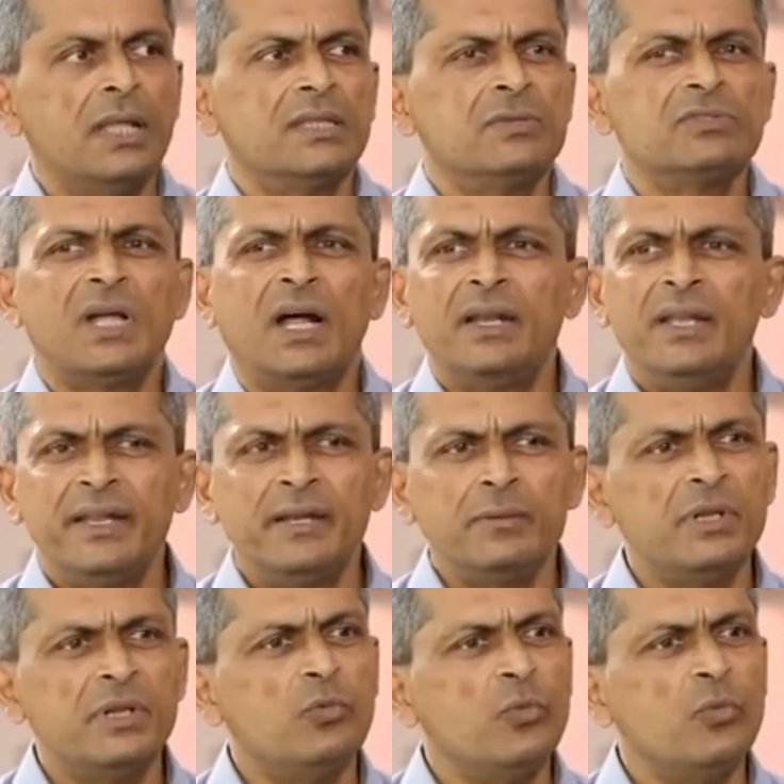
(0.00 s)
there was hardly
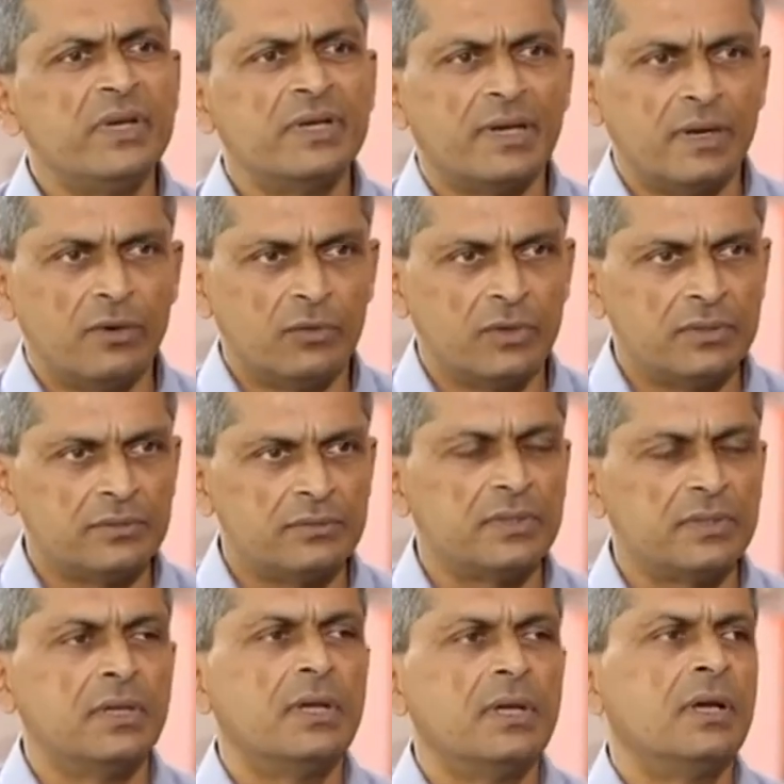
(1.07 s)
anybody moving around.
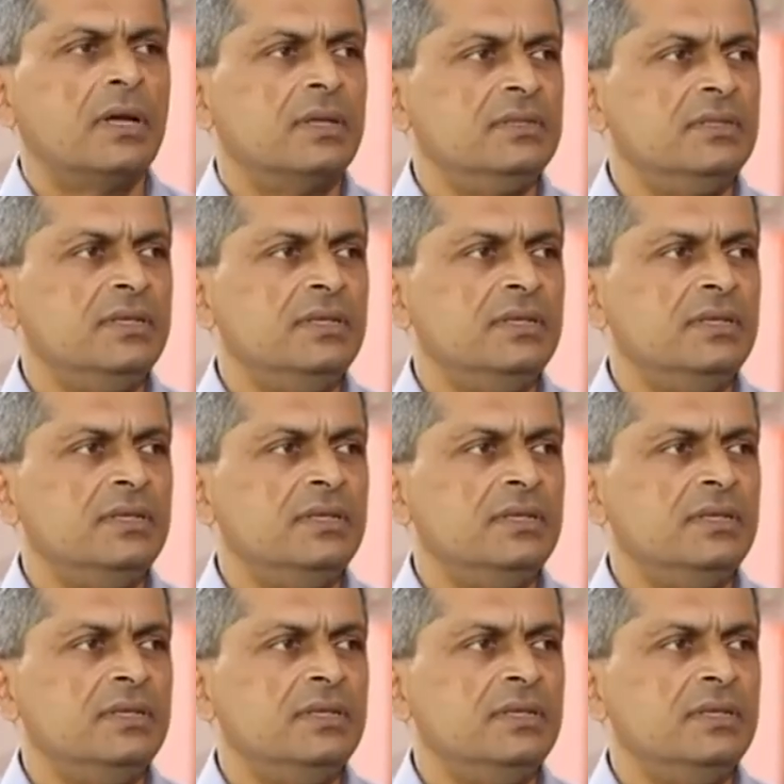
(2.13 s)
Mm.